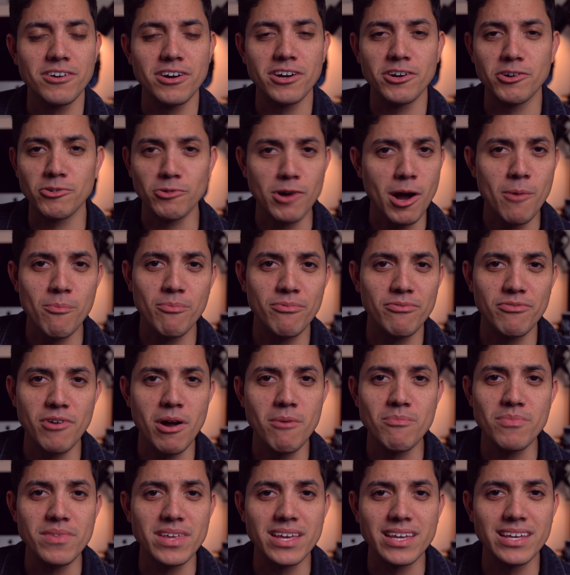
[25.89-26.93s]
grew up
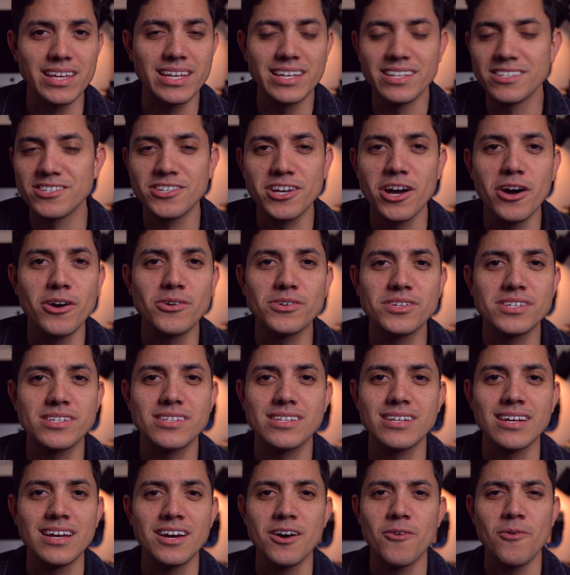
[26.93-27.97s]
from the East Coast.